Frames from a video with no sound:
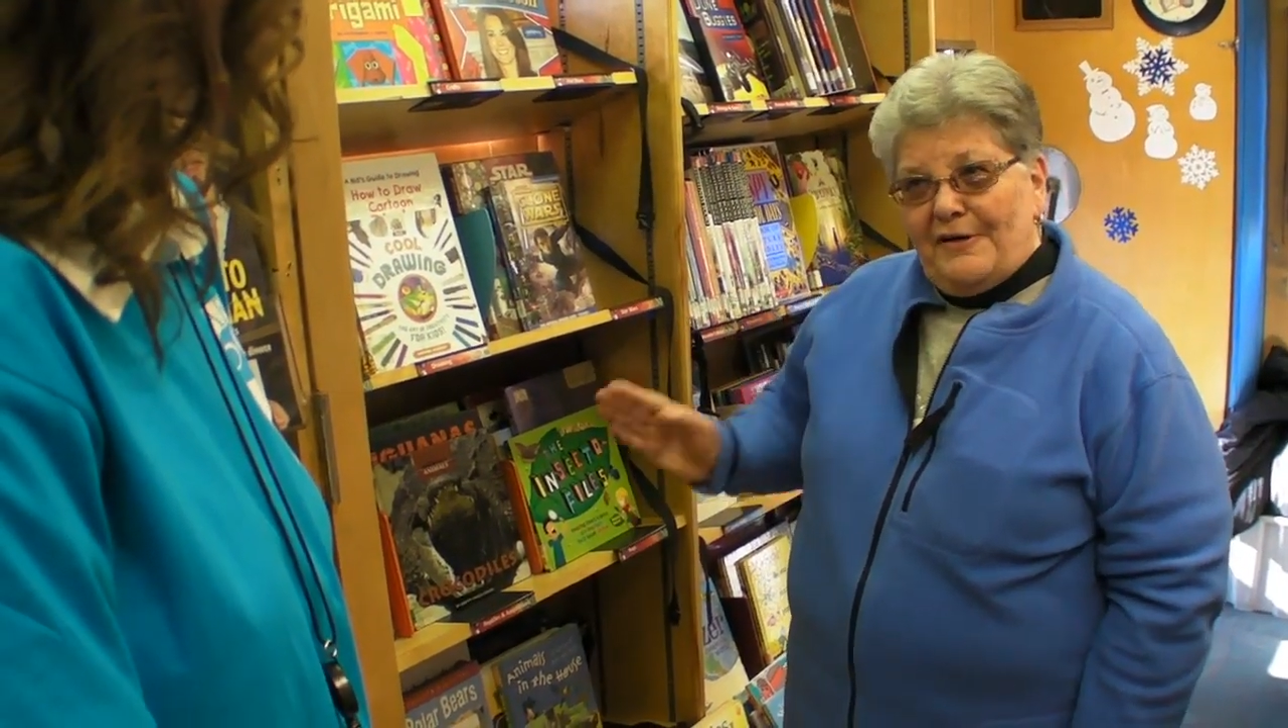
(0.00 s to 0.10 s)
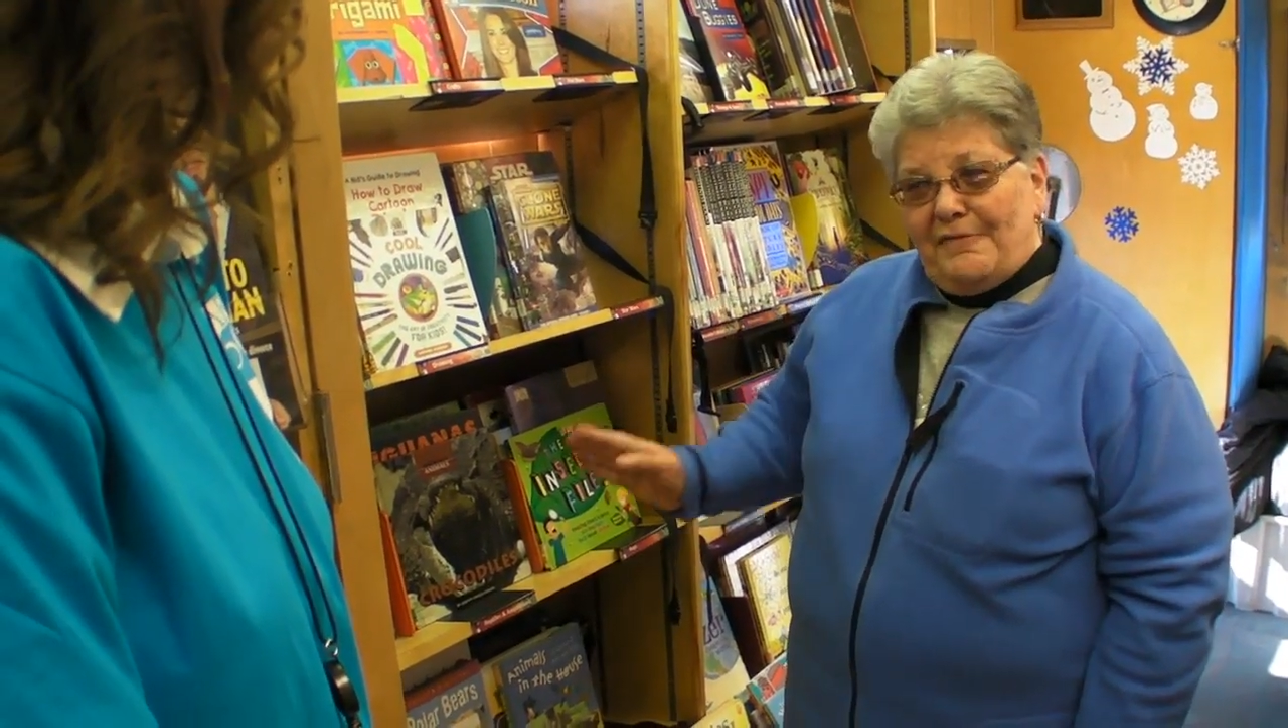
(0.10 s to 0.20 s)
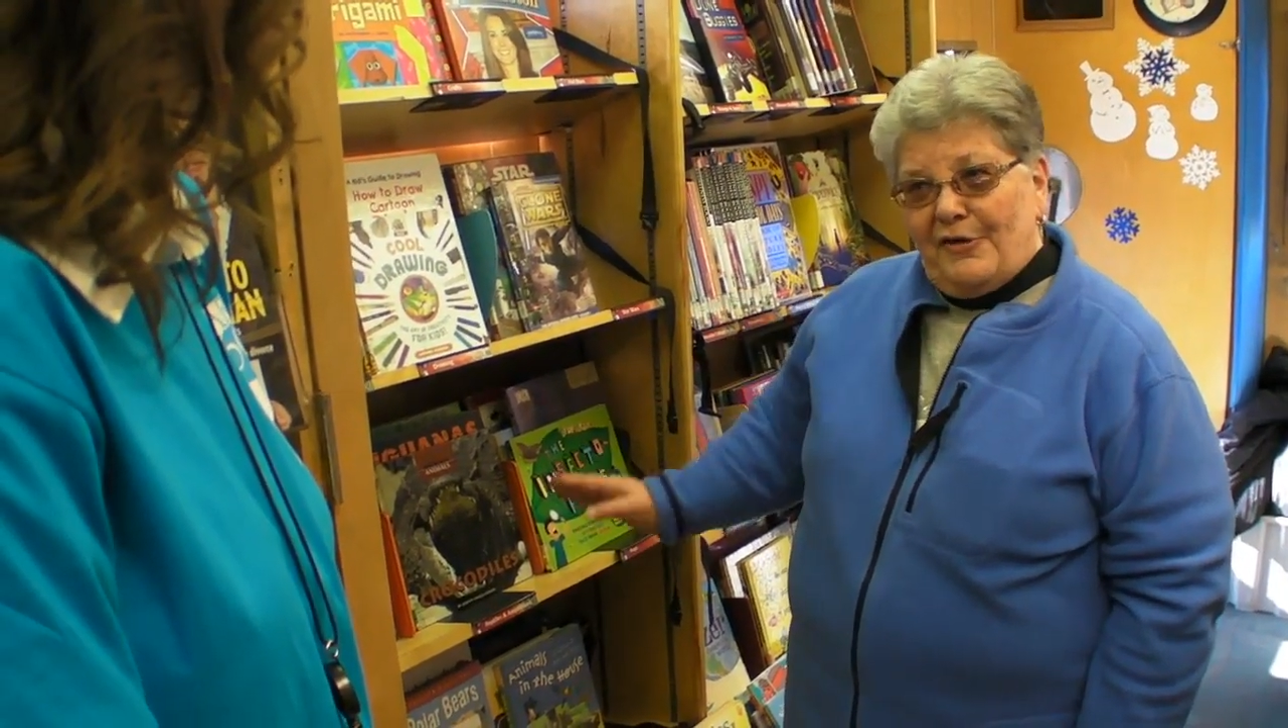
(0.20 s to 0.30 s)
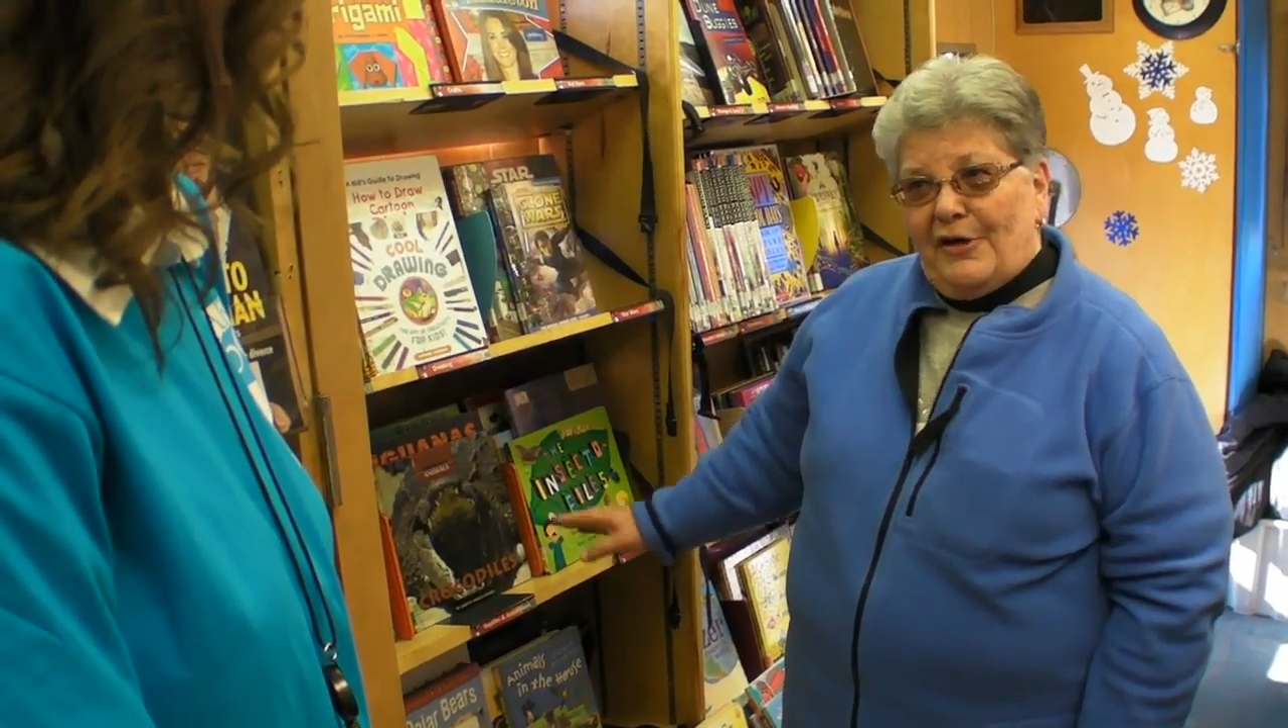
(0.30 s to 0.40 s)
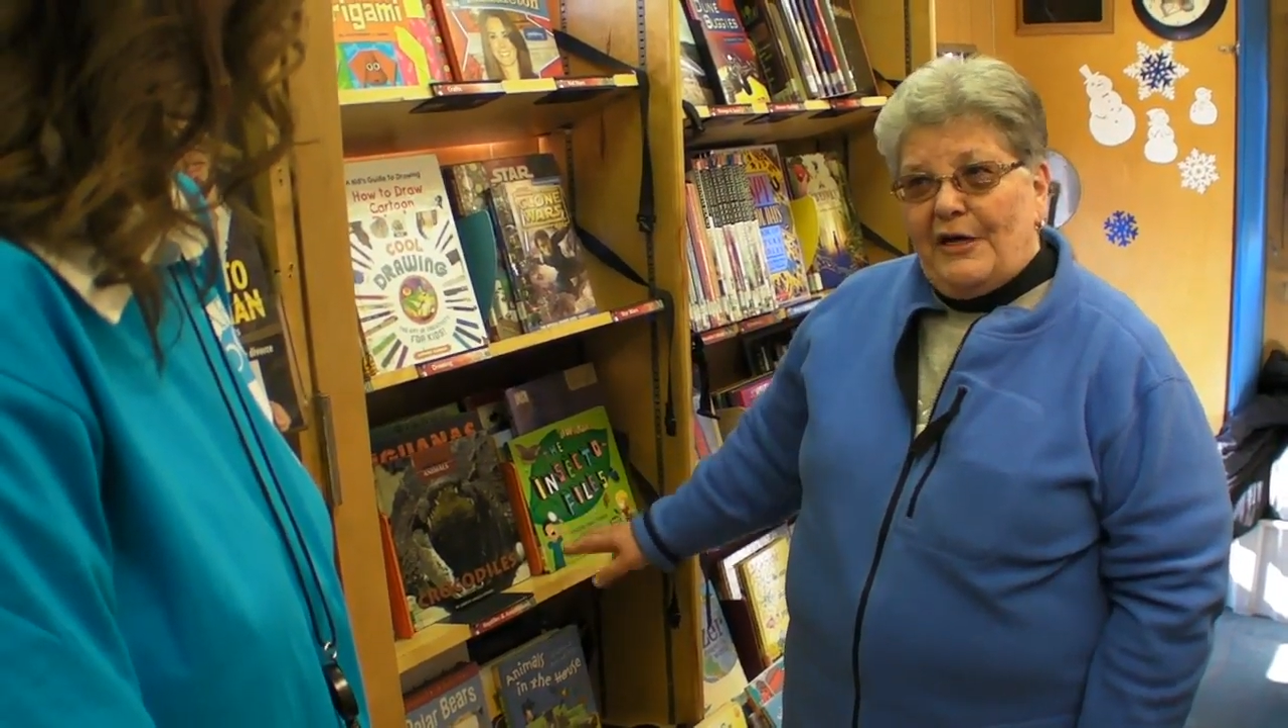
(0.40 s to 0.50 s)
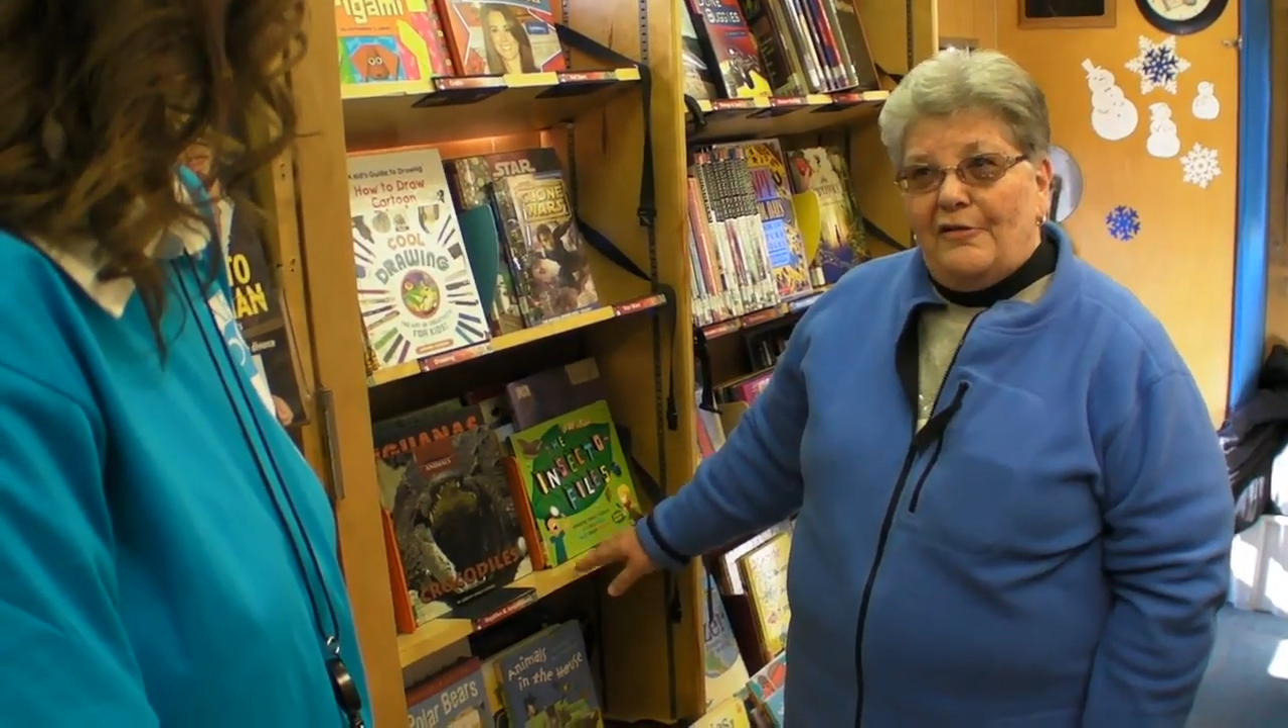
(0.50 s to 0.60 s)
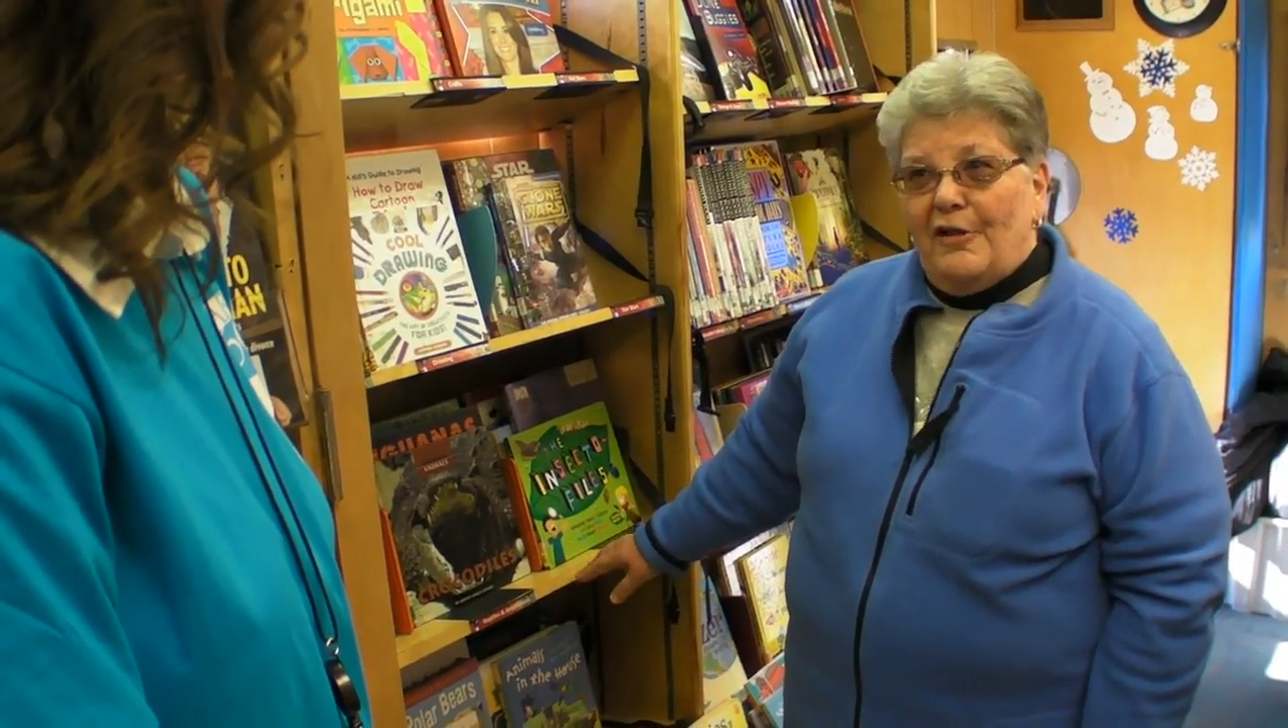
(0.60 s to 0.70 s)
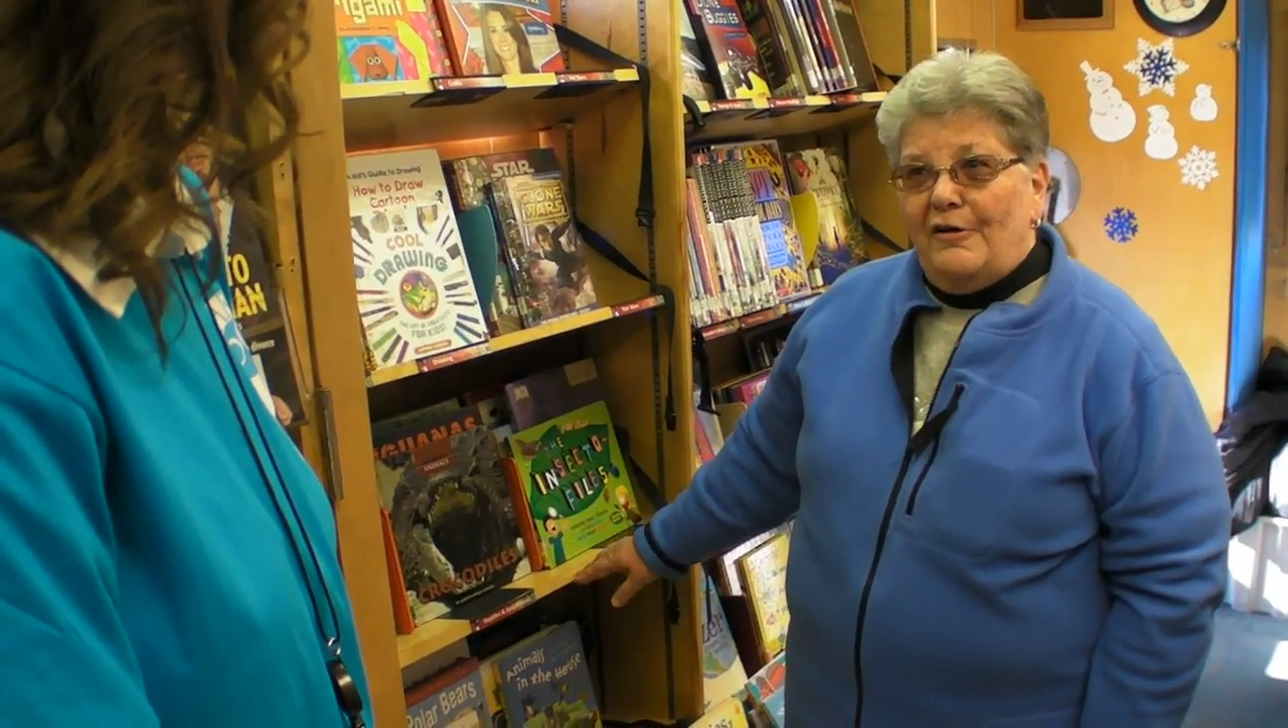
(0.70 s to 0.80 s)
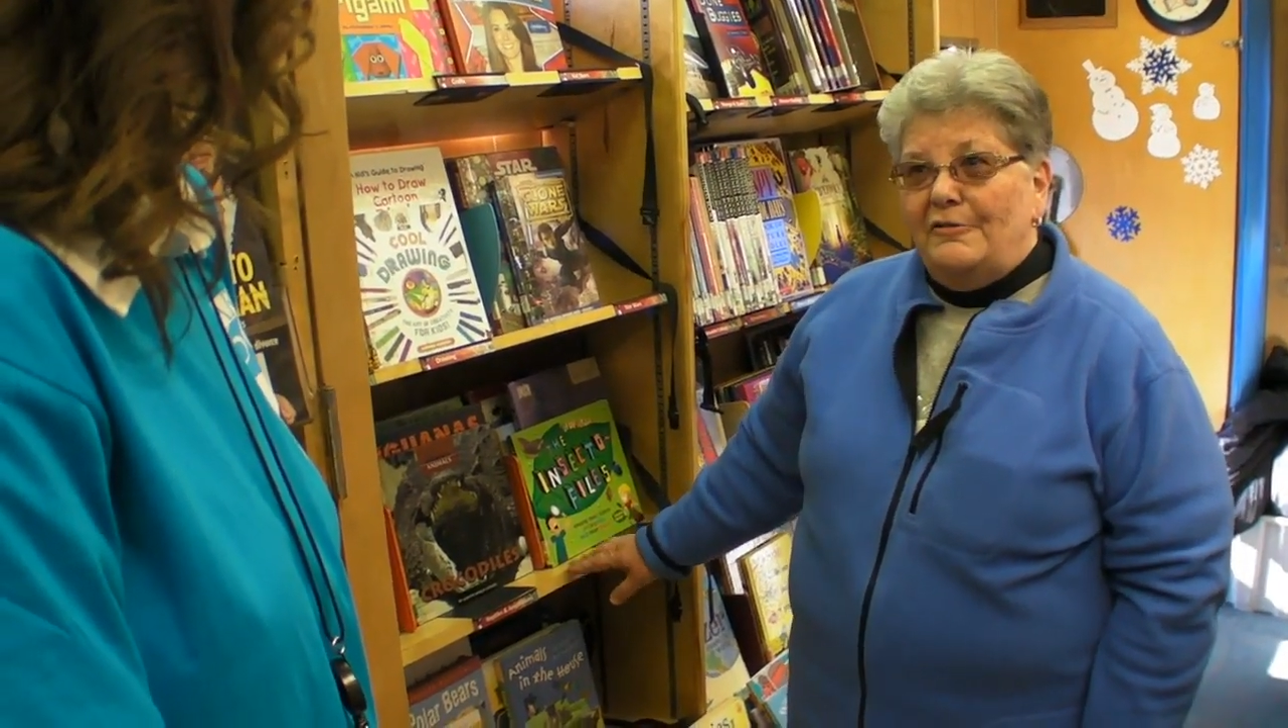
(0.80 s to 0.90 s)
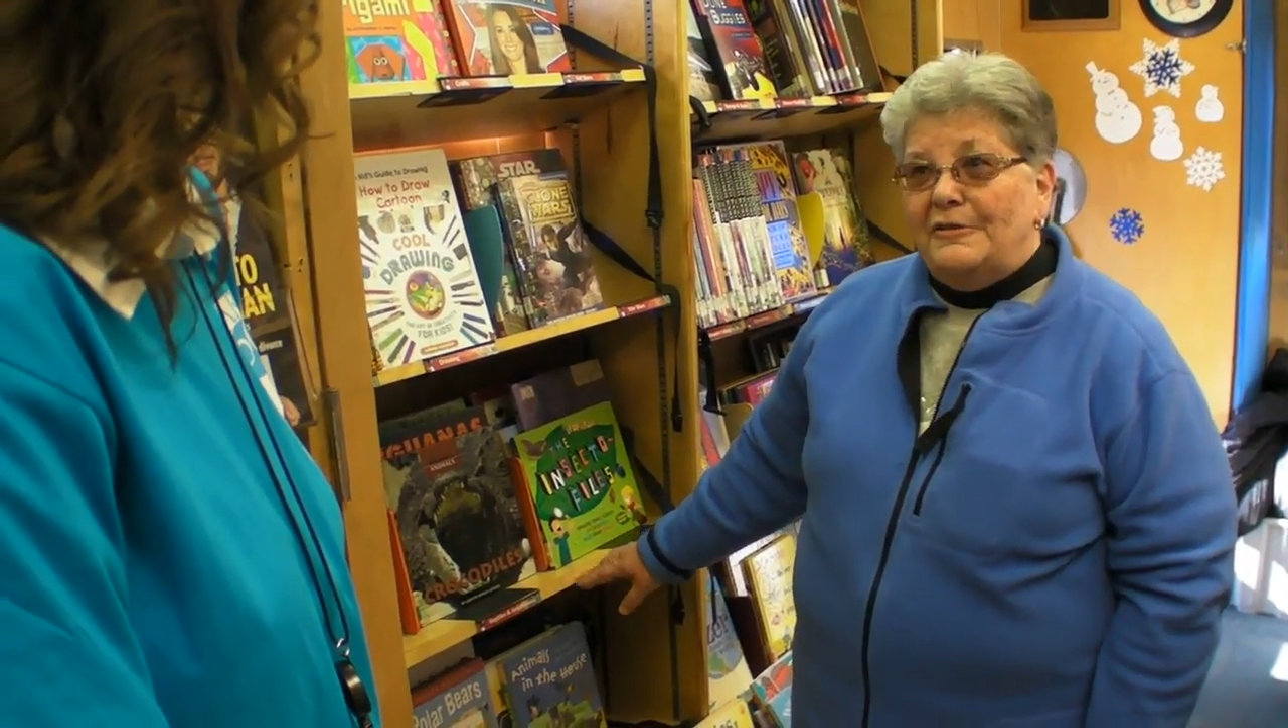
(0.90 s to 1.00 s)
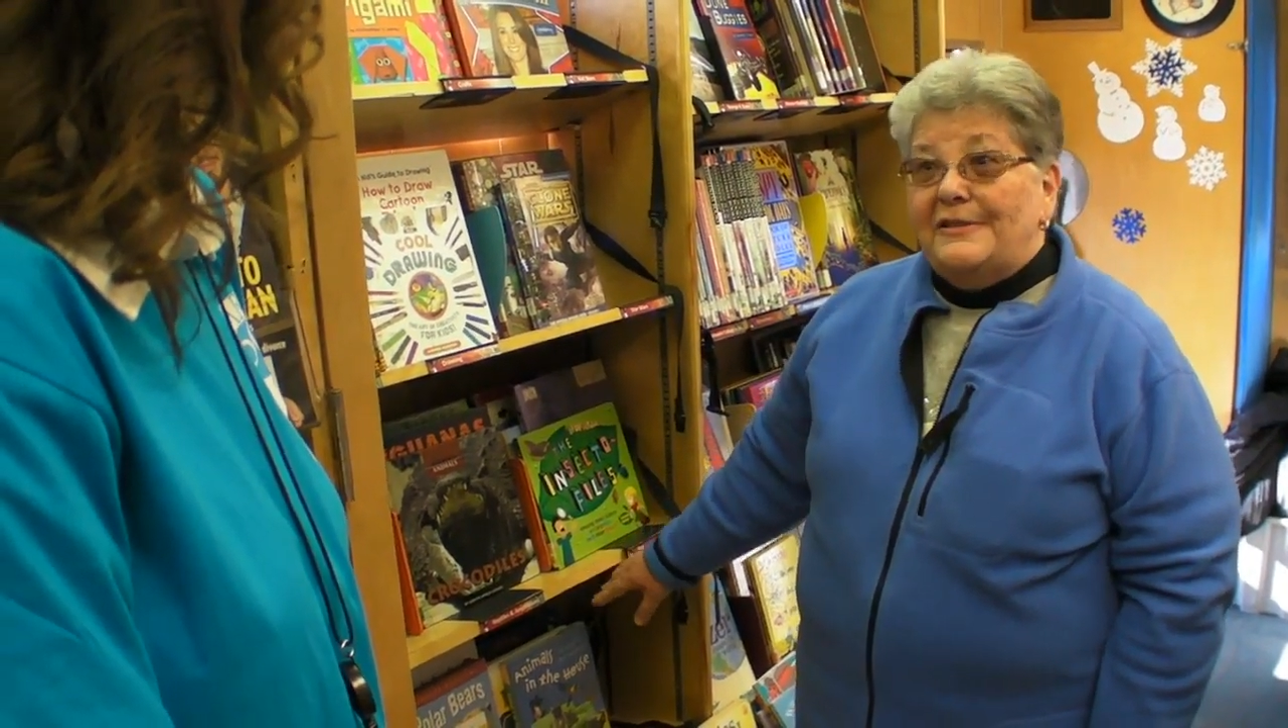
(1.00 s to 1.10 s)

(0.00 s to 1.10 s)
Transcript: very close,